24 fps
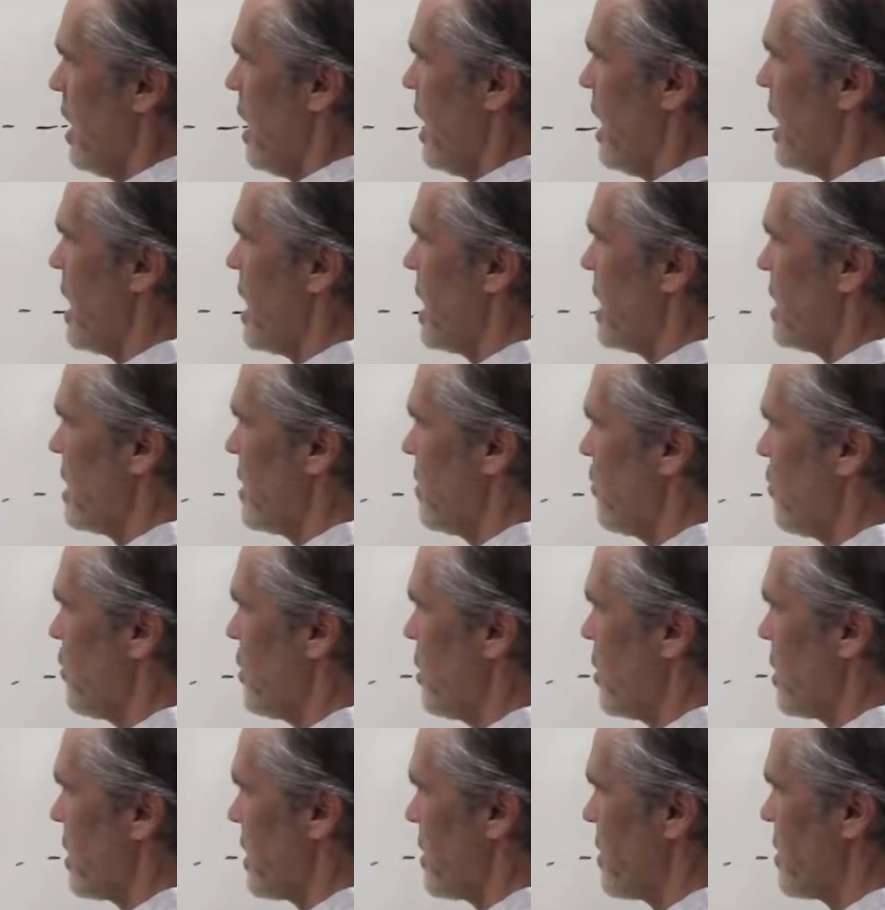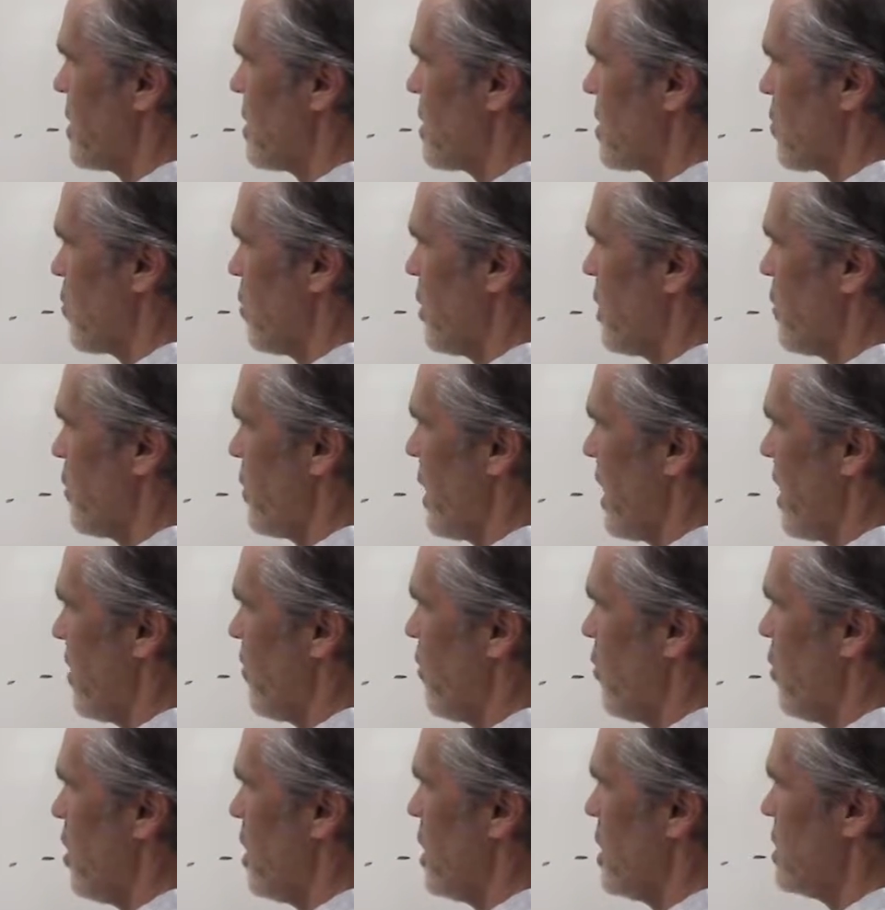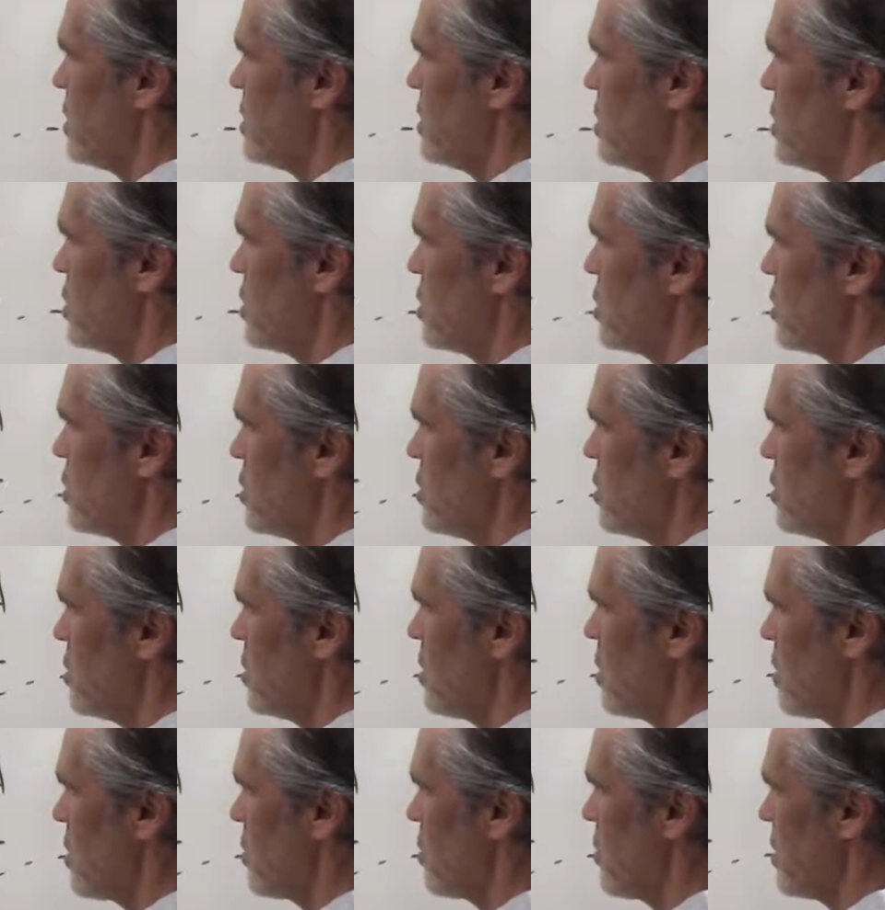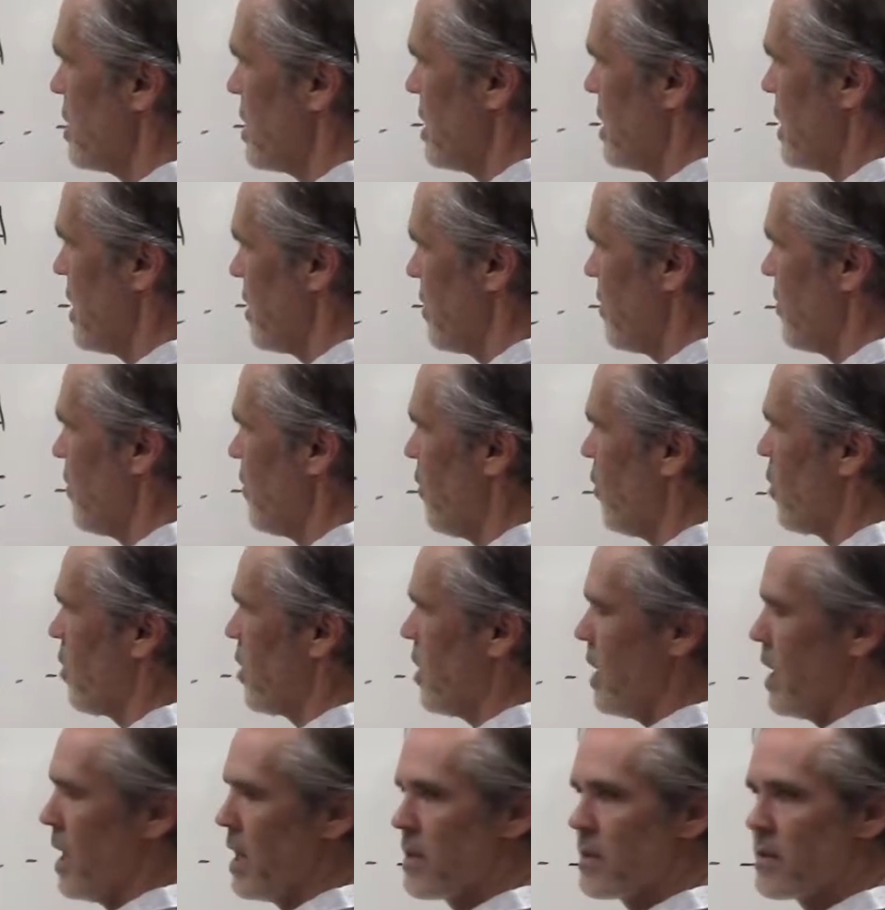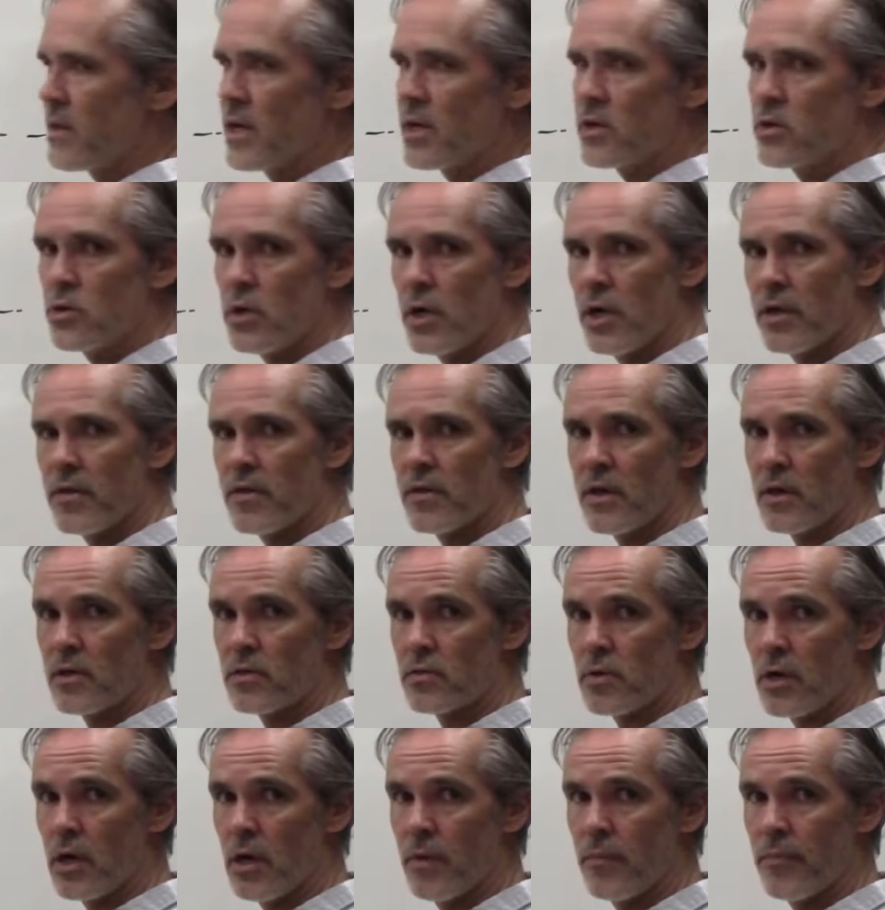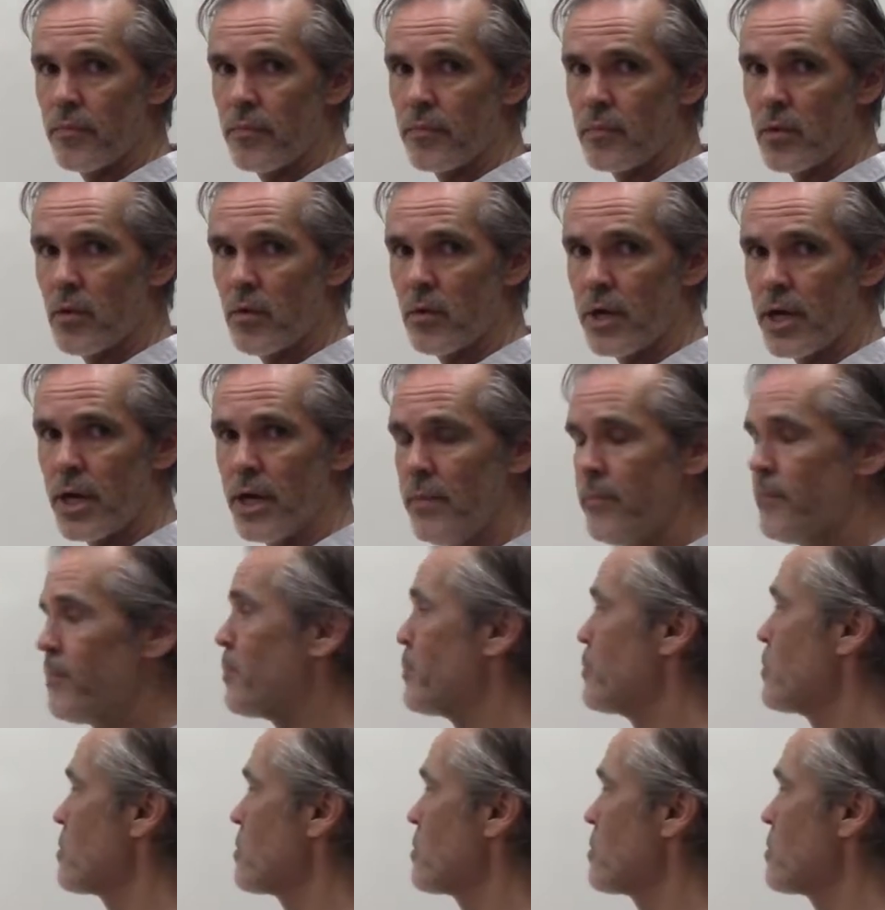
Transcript: And if we look at this one, we have 1, 2, 3, and 4, etc., etc. Okay?